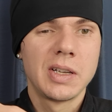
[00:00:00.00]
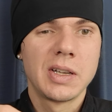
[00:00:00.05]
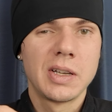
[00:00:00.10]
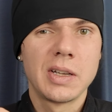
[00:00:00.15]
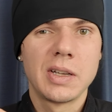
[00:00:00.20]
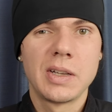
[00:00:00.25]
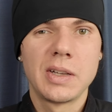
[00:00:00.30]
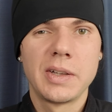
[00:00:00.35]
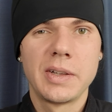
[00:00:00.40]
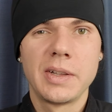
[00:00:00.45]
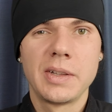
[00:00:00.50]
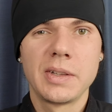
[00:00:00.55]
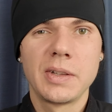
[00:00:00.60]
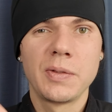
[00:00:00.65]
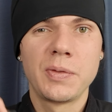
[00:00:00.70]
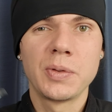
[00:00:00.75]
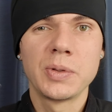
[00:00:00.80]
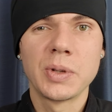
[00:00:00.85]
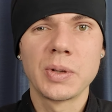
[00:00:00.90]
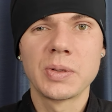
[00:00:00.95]
And
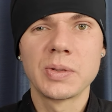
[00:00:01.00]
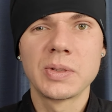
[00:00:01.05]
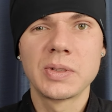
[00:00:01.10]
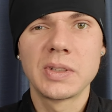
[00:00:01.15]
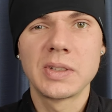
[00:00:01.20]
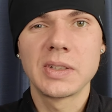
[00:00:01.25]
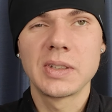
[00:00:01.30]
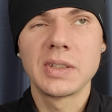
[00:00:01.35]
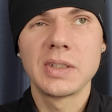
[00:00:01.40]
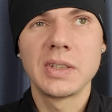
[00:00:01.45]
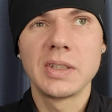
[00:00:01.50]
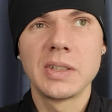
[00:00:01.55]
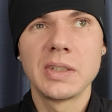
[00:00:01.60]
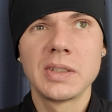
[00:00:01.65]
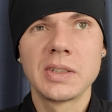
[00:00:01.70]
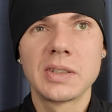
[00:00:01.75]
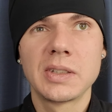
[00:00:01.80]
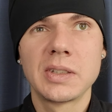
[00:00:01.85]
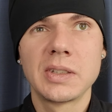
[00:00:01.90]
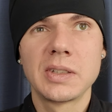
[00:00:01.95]
if you don't
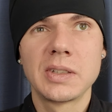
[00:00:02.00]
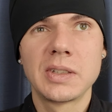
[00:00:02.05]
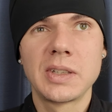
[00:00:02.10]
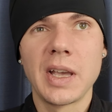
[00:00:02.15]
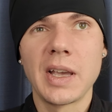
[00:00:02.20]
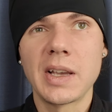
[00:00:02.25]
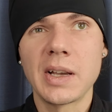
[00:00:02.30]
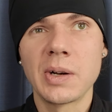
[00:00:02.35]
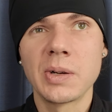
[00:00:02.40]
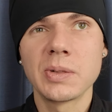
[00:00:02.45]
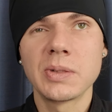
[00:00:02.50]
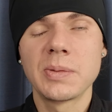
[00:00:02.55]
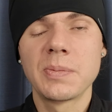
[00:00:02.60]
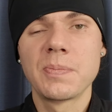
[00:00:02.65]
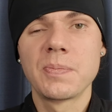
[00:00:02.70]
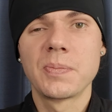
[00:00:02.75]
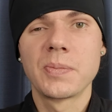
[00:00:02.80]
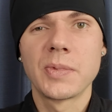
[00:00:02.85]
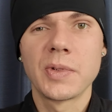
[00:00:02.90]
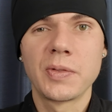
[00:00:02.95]
take out,
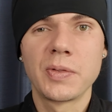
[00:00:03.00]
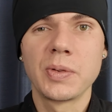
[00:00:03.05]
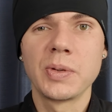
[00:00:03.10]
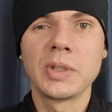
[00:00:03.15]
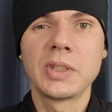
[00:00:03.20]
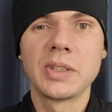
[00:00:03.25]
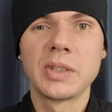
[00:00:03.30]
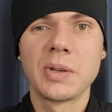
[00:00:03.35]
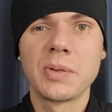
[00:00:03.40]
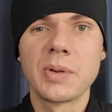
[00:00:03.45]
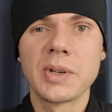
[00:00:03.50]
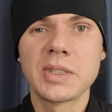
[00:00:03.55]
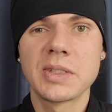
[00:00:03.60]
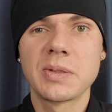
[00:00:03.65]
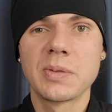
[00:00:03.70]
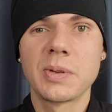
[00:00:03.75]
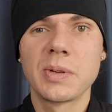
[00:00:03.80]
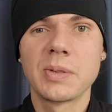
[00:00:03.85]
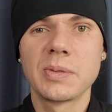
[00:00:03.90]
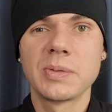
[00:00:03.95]
if you eat in a
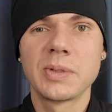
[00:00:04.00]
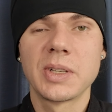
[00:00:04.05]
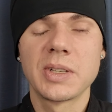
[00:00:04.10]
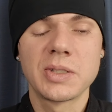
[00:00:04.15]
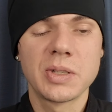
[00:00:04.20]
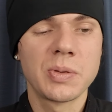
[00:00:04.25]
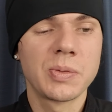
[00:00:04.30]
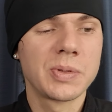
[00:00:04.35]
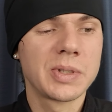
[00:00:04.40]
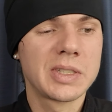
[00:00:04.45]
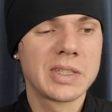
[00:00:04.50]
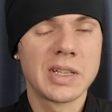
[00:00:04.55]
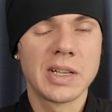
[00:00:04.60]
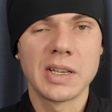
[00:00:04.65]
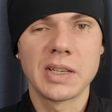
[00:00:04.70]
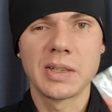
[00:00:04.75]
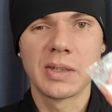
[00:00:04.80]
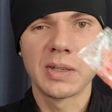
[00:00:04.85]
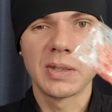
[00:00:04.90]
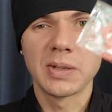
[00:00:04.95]
restaurant, there's always
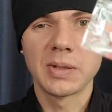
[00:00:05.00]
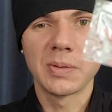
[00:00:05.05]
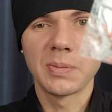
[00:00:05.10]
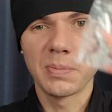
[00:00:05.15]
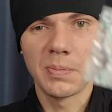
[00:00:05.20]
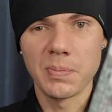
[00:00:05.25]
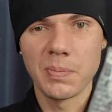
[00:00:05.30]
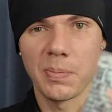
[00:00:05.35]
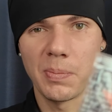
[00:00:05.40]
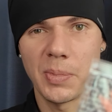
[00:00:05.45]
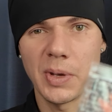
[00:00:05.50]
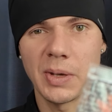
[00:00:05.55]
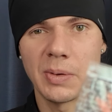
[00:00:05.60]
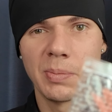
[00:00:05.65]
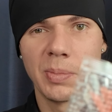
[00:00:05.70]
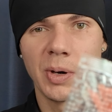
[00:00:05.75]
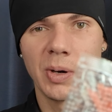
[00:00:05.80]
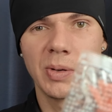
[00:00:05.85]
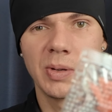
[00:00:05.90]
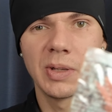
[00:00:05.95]
like a
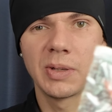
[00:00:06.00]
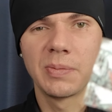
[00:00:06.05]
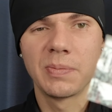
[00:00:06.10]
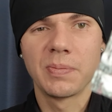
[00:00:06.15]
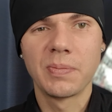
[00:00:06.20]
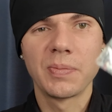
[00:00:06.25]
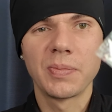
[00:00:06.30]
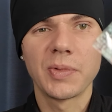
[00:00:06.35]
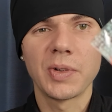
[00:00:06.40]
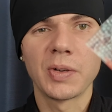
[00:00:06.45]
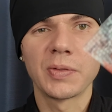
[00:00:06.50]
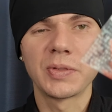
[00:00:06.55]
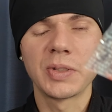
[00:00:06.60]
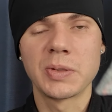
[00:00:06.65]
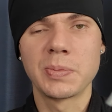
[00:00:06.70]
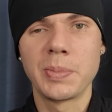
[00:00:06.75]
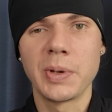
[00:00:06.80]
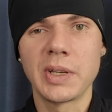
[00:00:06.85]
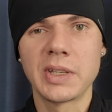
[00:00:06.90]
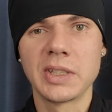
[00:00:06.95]
big bowl of
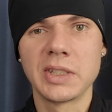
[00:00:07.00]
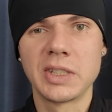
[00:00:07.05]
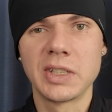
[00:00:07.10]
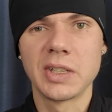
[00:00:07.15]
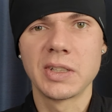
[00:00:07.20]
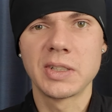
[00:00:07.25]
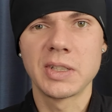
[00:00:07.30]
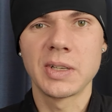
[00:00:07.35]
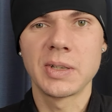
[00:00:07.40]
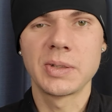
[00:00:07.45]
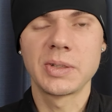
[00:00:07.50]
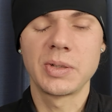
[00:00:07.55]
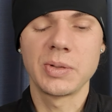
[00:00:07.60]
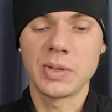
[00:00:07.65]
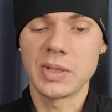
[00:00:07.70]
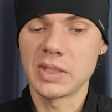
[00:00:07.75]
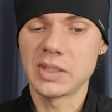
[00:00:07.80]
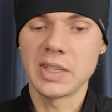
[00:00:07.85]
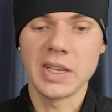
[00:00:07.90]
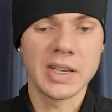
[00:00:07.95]
this pickled ginger. You
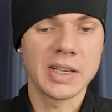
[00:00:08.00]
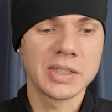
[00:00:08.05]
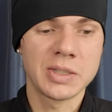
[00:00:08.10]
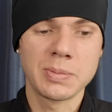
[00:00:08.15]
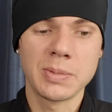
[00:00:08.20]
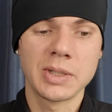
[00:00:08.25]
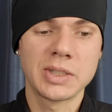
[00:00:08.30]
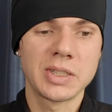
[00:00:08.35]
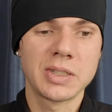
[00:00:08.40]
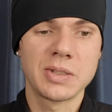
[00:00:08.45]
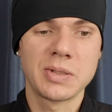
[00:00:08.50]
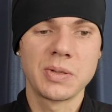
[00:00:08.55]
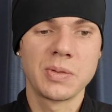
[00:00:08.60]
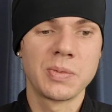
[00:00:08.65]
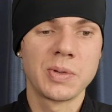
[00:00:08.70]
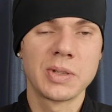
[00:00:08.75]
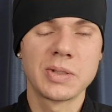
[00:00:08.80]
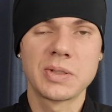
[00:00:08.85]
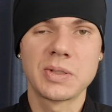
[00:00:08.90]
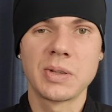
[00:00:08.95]
can take as much as you
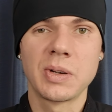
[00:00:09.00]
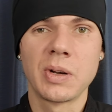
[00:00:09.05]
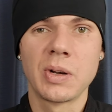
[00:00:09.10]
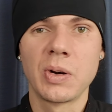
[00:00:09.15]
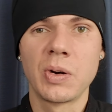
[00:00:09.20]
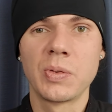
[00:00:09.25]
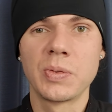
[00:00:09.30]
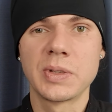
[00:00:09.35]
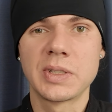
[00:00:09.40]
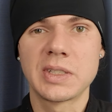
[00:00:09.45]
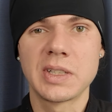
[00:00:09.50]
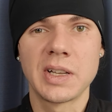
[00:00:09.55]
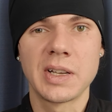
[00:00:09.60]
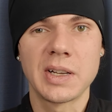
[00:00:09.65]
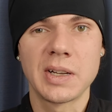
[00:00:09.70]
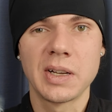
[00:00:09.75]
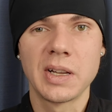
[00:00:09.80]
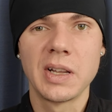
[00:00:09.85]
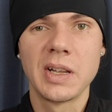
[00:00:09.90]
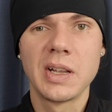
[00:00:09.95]
want, so I always
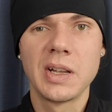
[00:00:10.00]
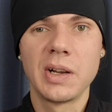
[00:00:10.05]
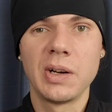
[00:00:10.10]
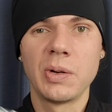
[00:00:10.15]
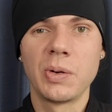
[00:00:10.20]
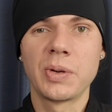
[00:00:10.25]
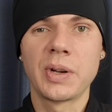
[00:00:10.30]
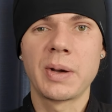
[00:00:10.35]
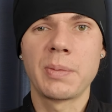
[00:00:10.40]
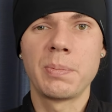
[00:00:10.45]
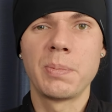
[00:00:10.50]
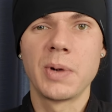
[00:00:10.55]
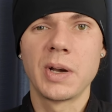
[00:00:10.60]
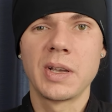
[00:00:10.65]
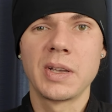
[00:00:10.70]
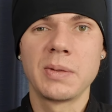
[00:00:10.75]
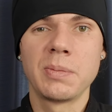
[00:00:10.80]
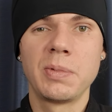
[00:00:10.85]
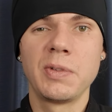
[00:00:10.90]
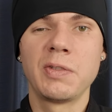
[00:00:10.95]
like load up
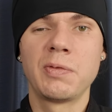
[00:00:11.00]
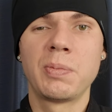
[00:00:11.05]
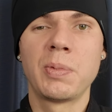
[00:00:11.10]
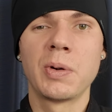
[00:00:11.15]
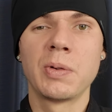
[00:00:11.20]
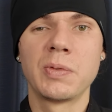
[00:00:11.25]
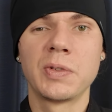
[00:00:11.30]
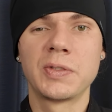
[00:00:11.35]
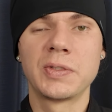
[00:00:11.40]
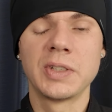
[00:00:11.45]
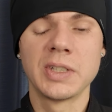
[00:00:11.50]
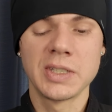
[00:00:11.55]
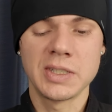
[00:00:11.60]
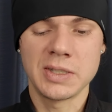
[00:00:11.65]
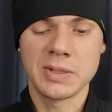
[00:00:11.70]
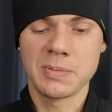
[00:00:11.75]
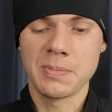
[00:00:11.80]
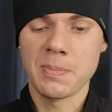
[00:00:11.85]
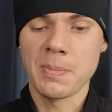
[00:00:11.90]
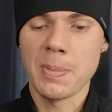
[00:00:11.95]
my beef ball with
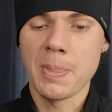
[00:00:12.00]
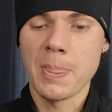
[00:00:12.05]
this.